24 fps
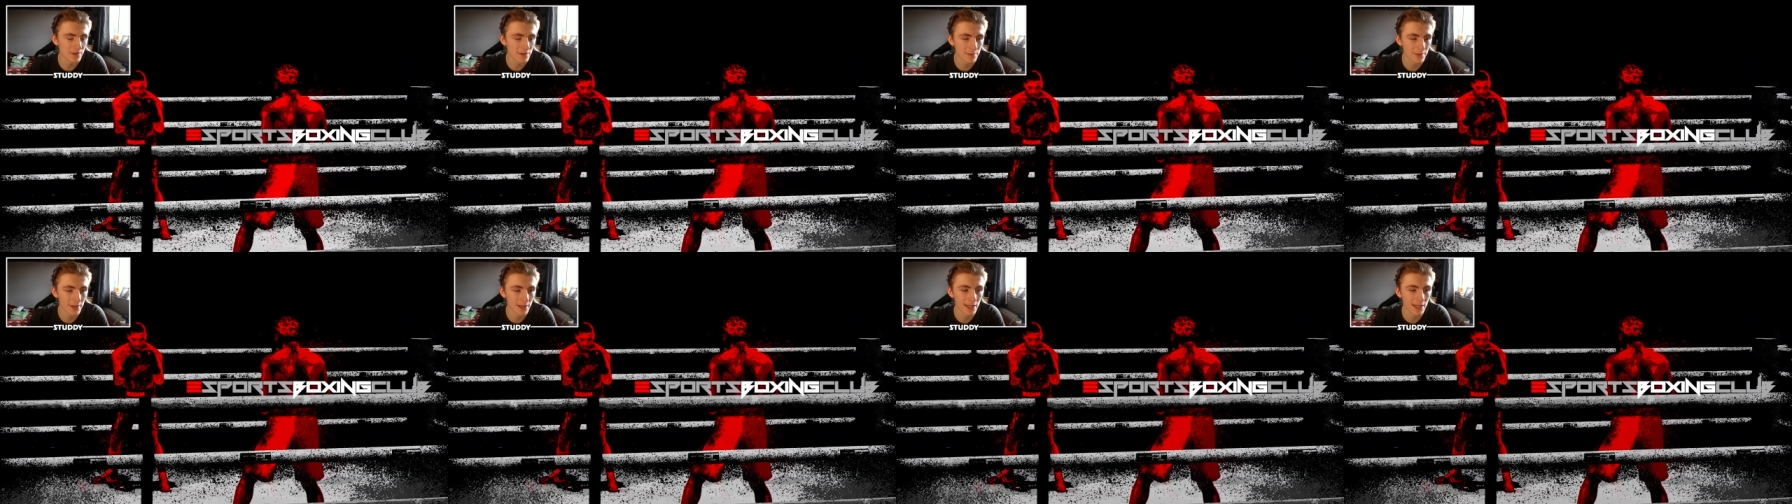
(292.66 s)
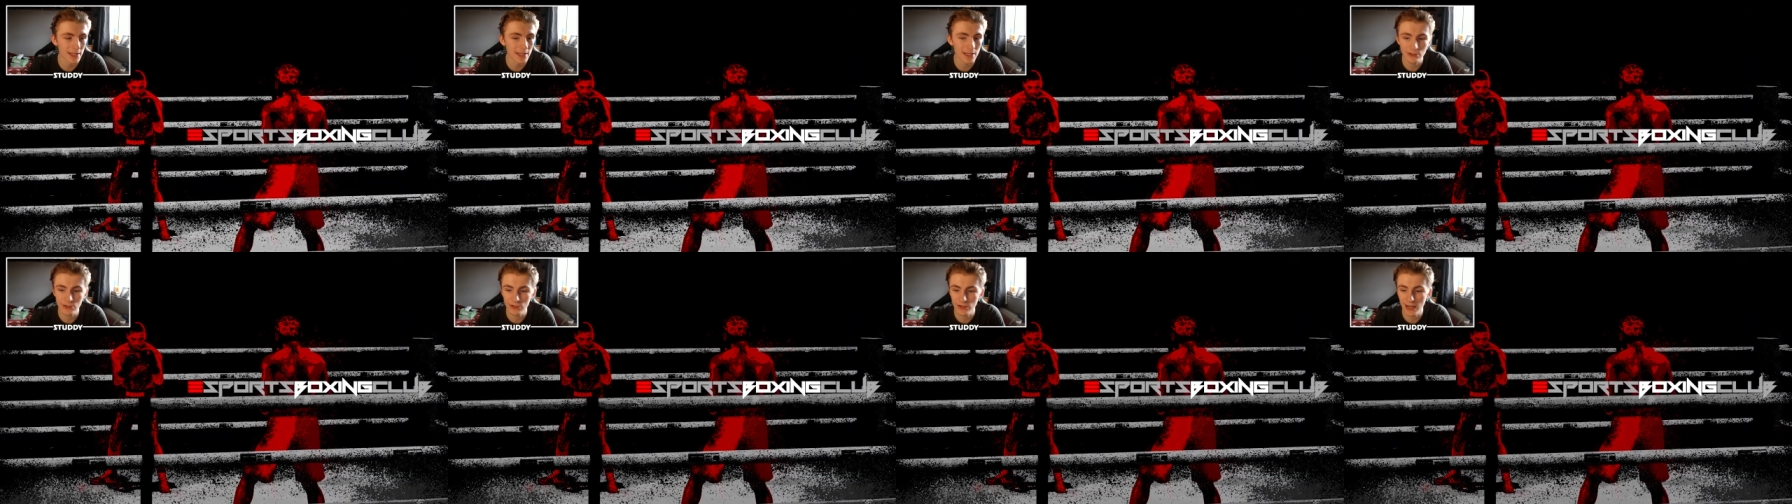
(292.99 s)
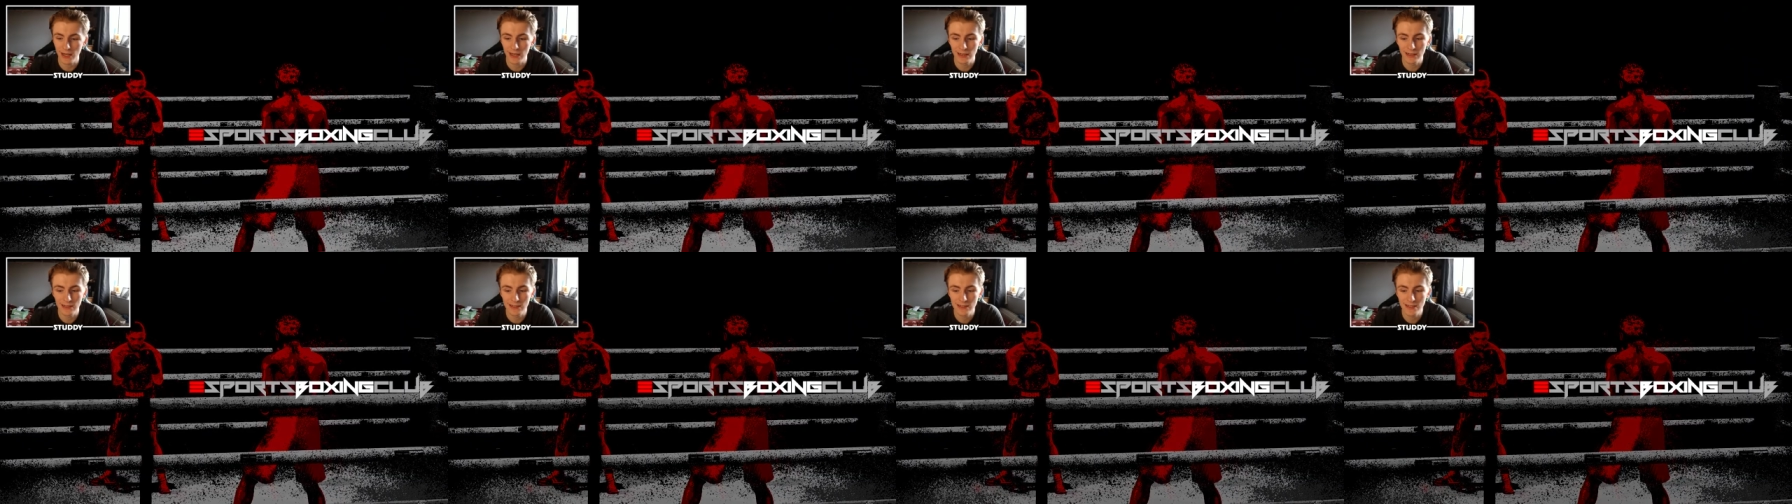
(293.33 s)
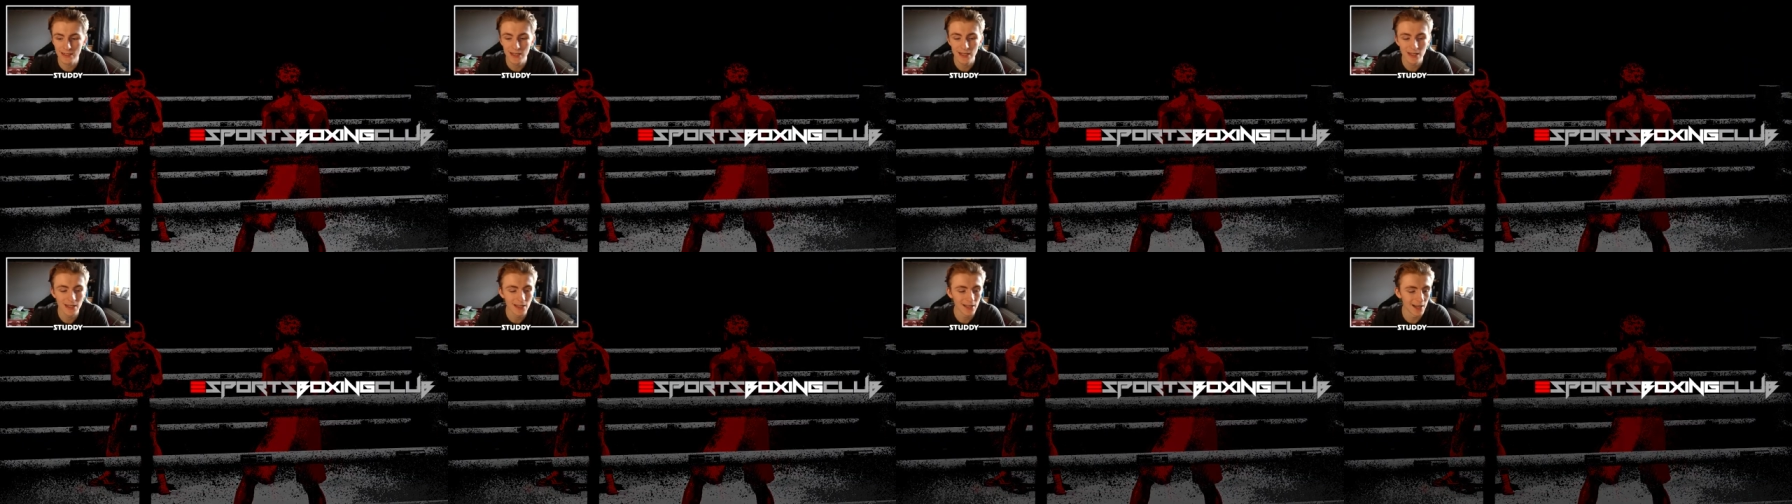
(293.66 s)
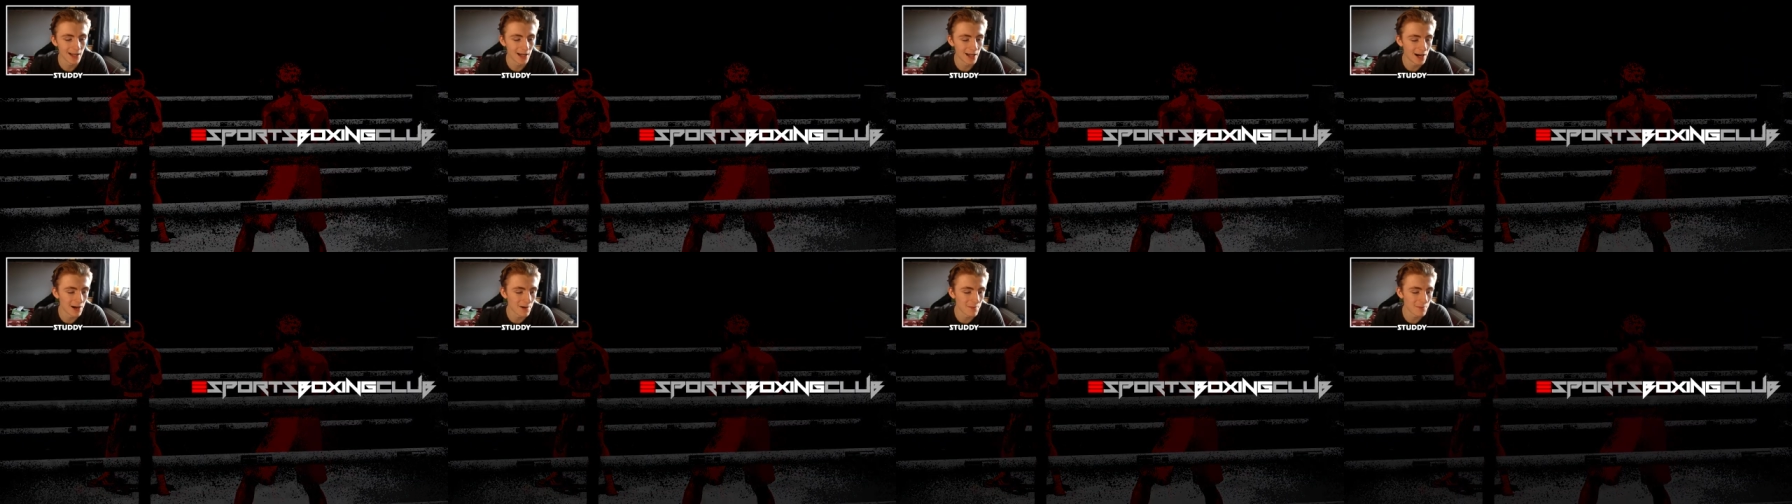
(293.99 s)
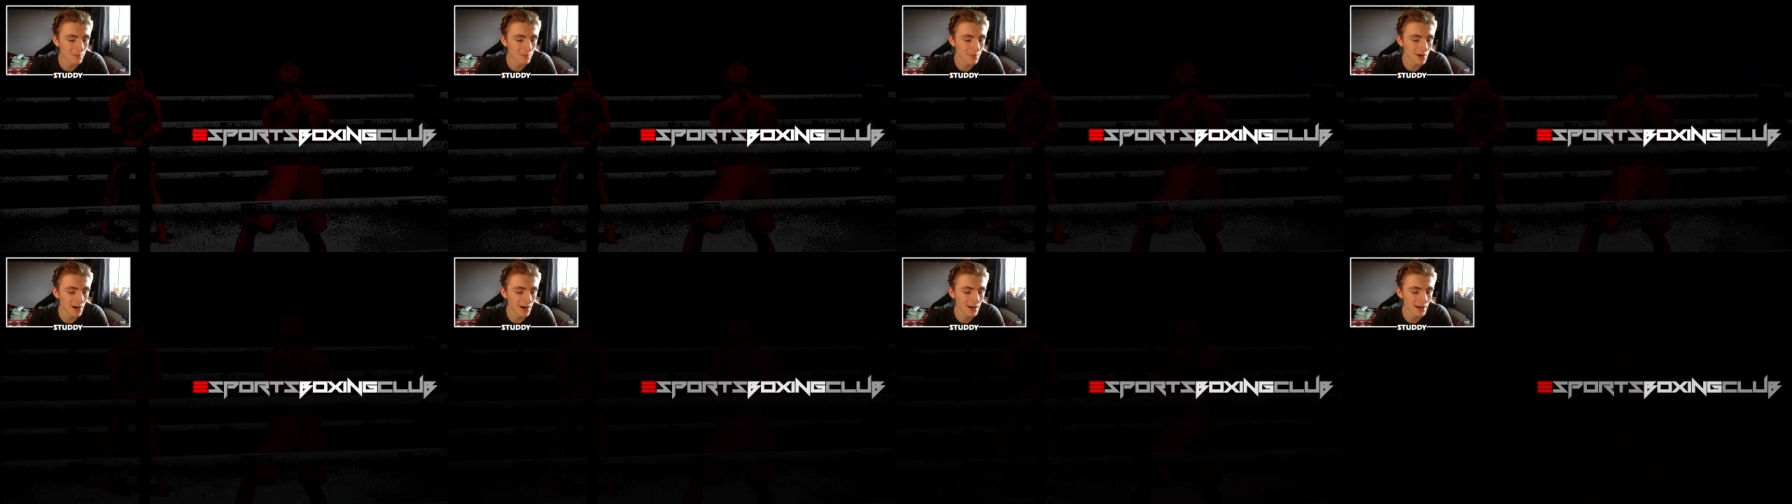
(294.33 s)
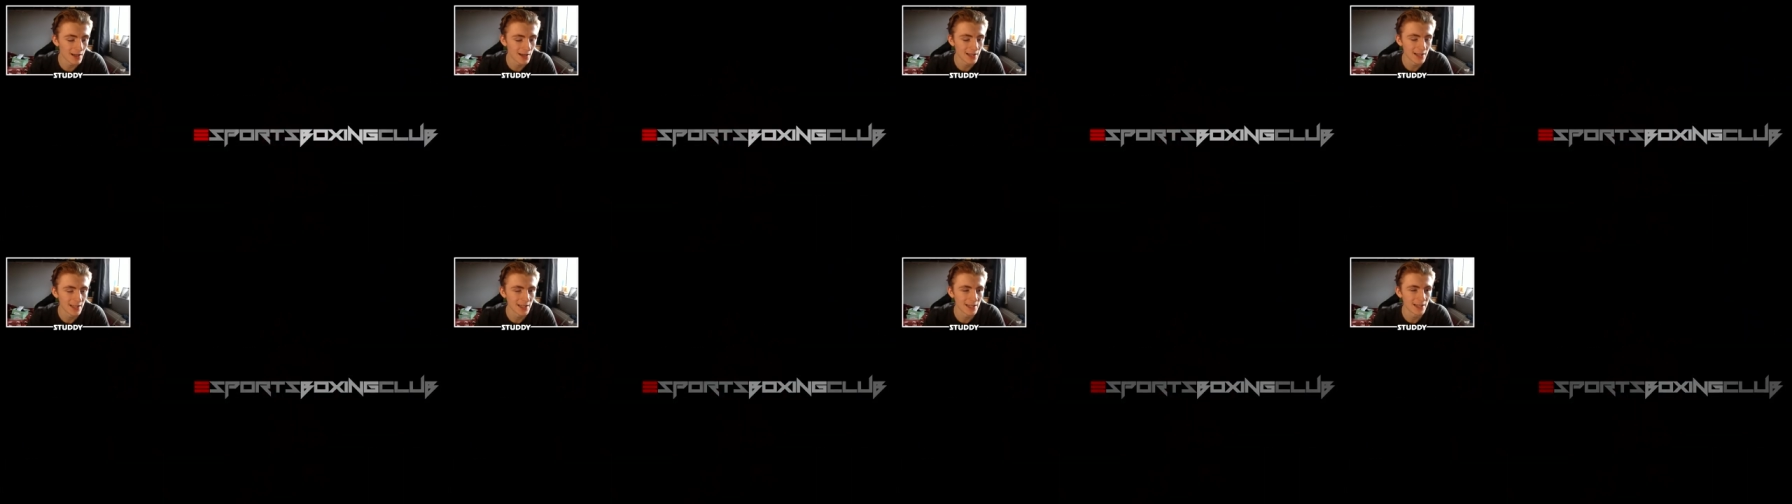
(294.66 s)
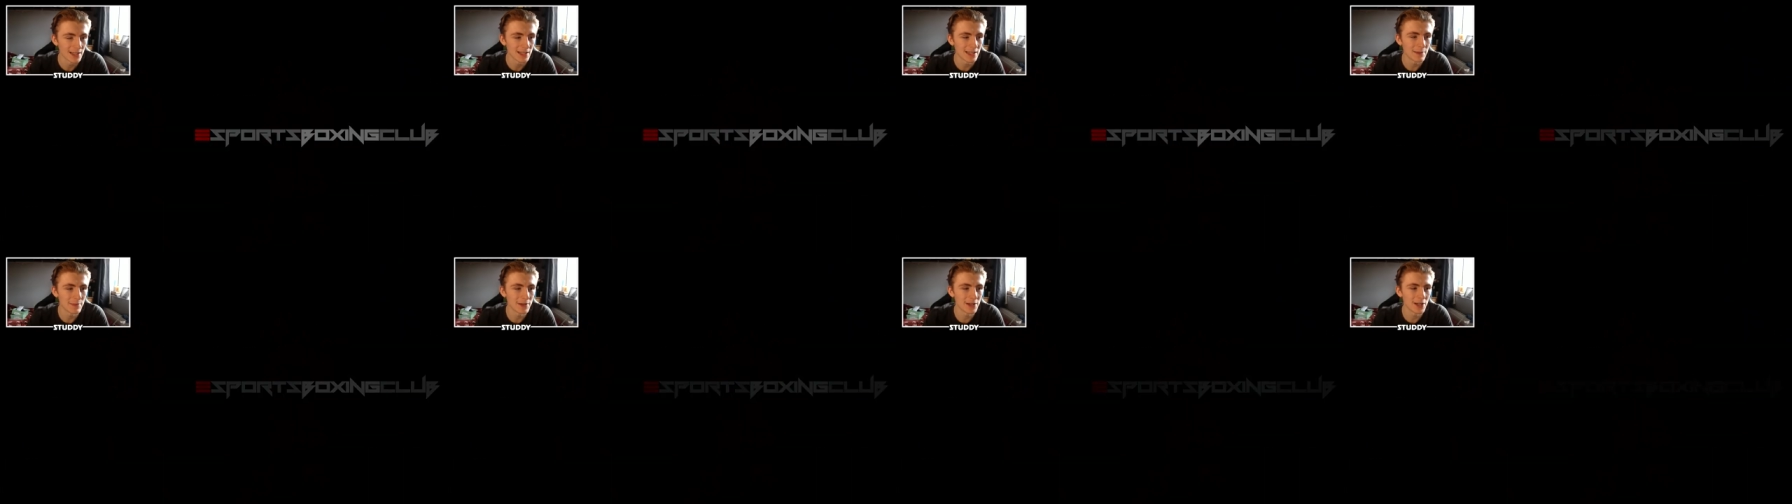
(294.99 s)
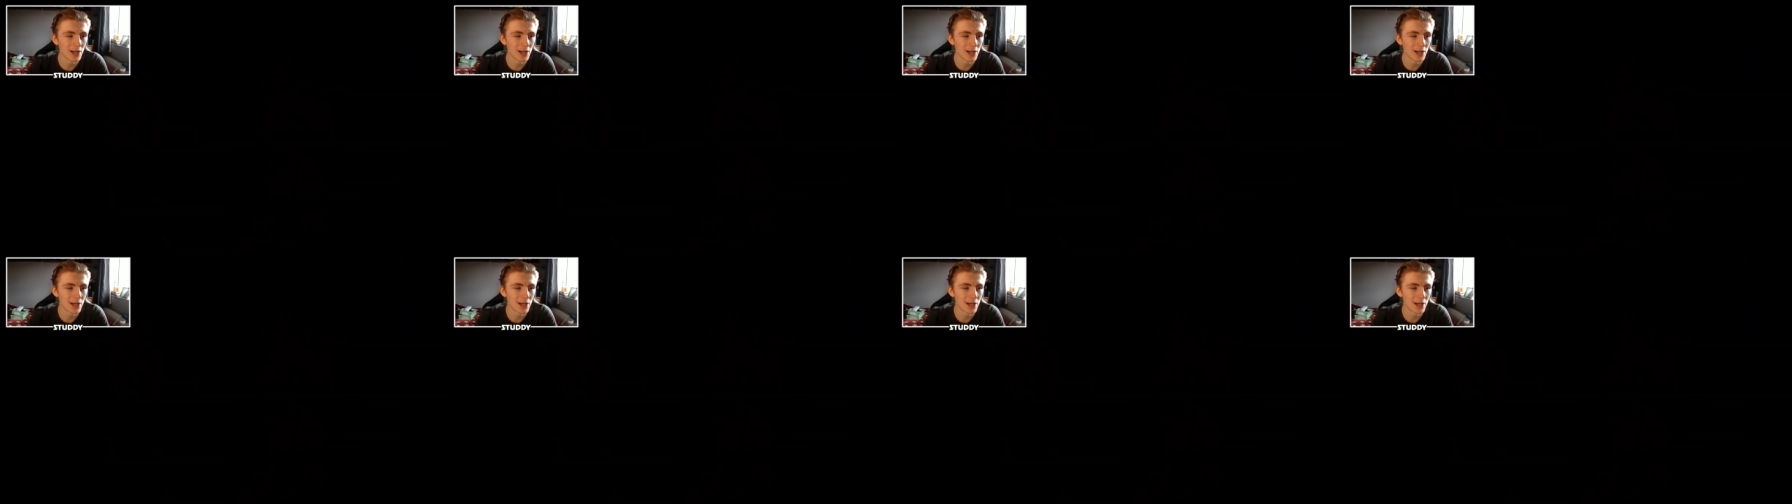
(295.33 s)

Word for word: some of the leaked trailers. Um, but let me